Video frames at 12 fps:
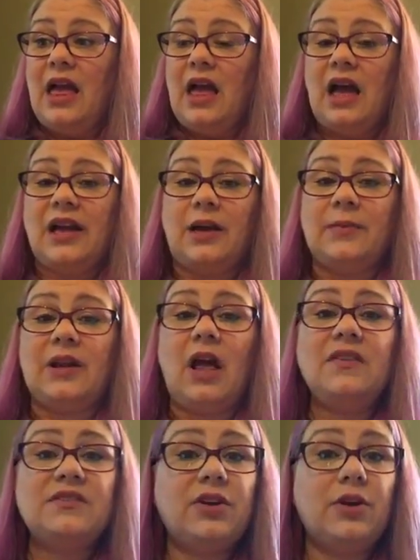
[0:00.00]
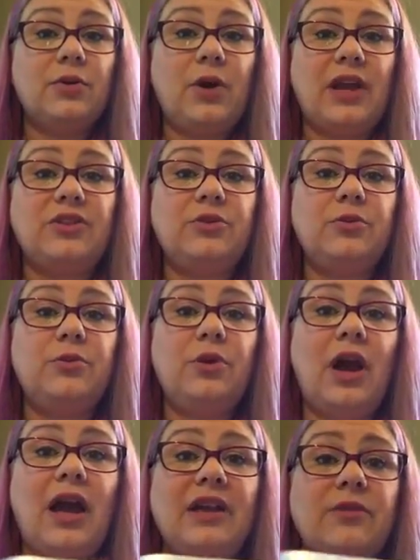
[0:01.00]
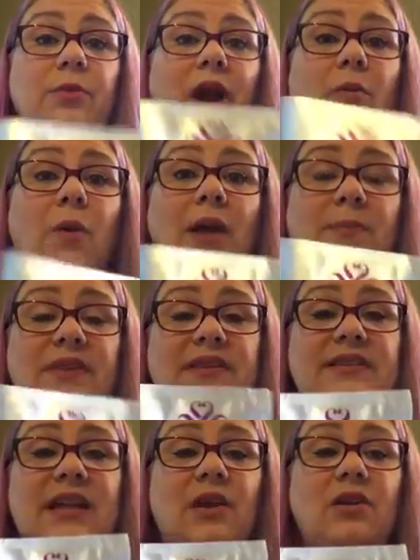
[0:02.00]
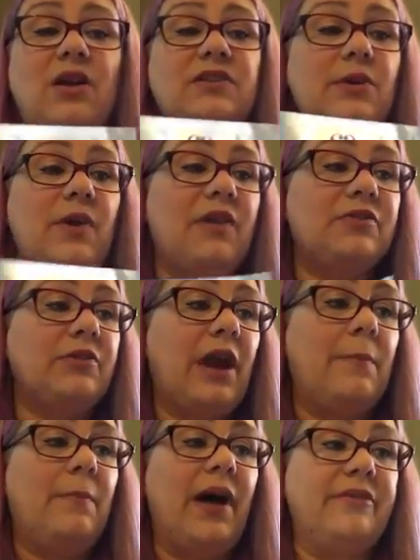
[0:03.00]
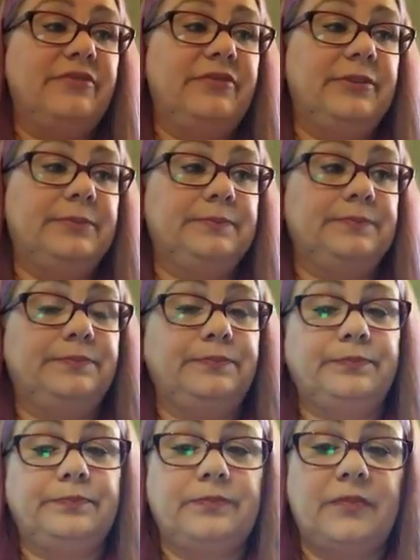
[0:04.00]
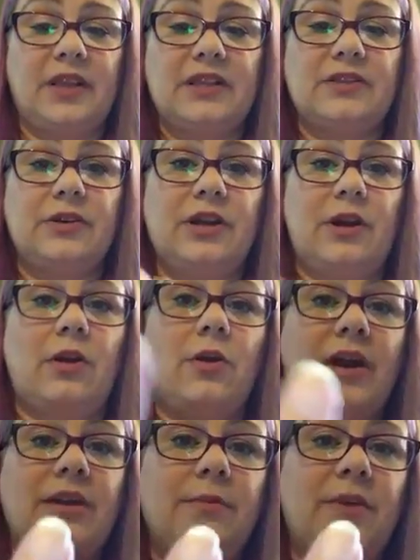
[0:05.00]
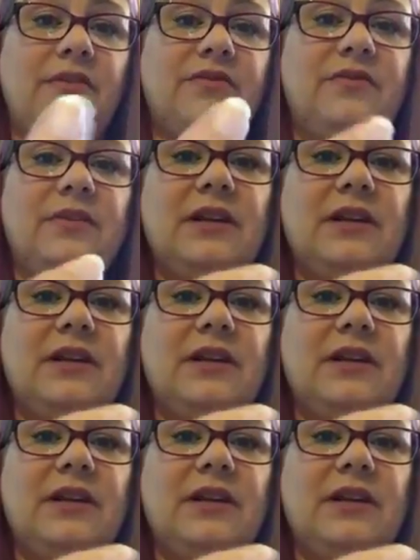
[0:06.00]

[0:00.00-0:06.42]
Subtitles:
It also, I wipe this down also after I buff. So here, I'll go ahead and buff.